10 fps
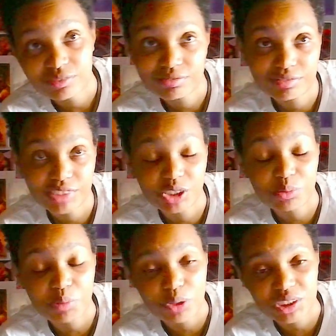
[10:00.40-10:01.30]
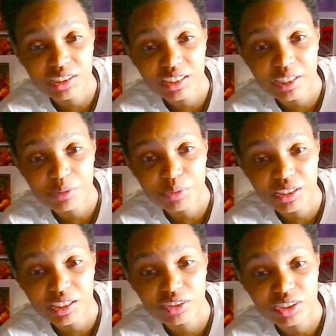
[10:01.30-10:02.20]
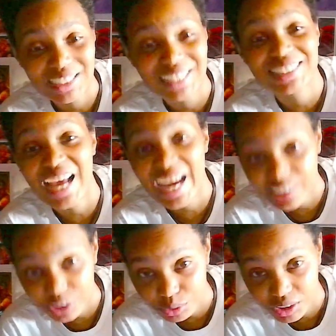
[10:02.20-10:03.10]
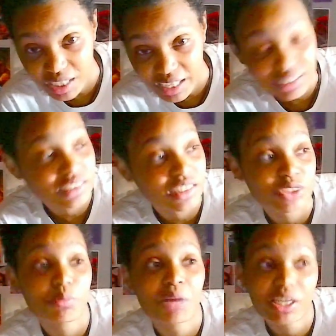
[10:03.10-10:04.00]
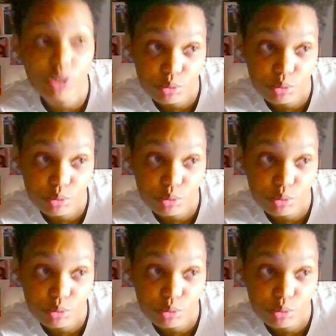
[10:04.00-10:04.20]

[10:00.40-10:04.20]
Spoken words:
you know, posting gameplay that looks as accurate as it does on my own